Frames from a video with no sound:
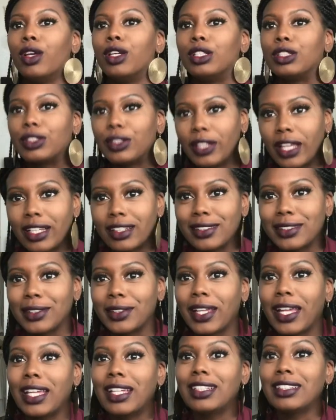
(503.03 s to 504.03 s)
so yeah, so
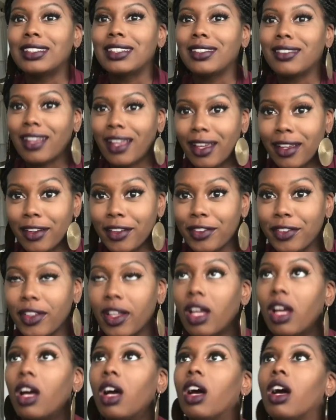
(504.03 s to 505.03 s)
that is the life
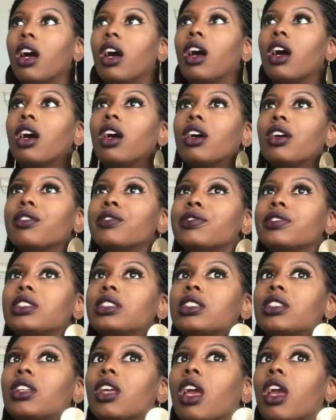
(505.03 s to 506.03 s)
of
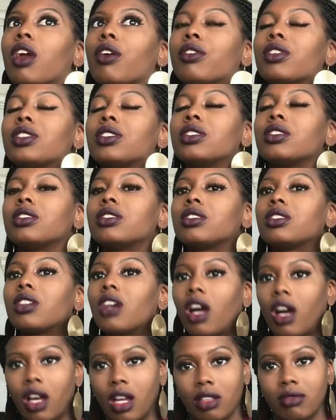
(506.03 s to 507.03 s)
Sierra
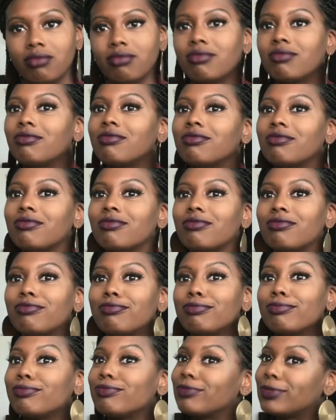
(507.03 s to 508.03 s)
Scott.
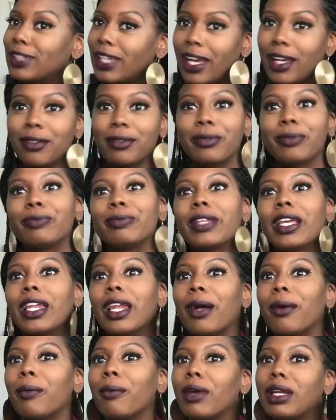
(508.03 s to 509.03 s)
Yeah, and
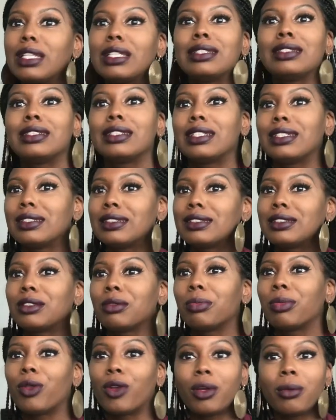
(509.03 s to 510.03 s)
I'm ready to get this
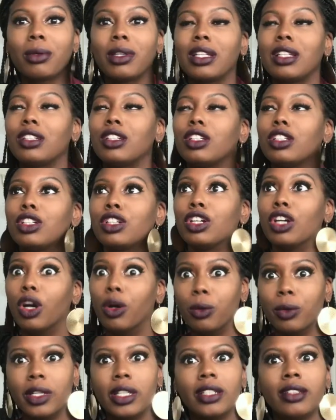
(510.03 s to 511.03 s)
deployment
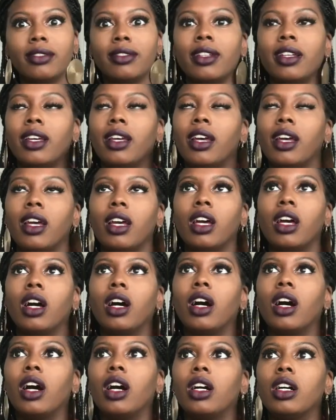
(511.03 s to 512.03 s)
going.
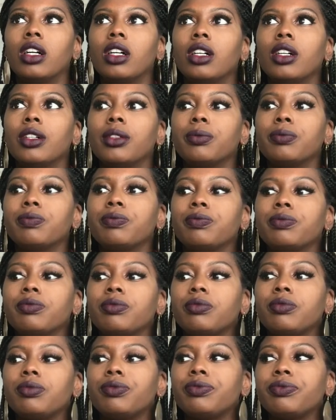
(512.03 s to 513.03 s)
I'm
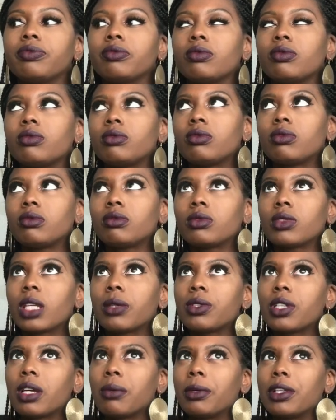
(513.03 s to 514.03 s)

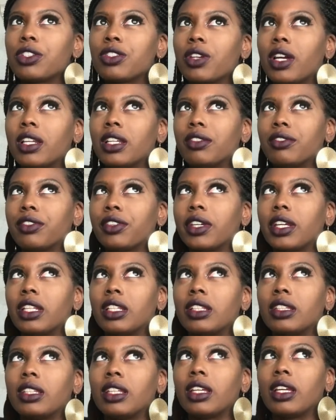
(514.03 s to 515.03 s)
trying to make sure I didn't forget
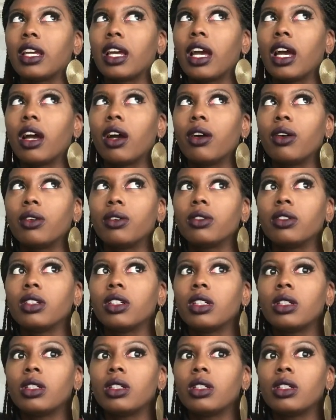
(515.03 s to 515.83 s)
anything out.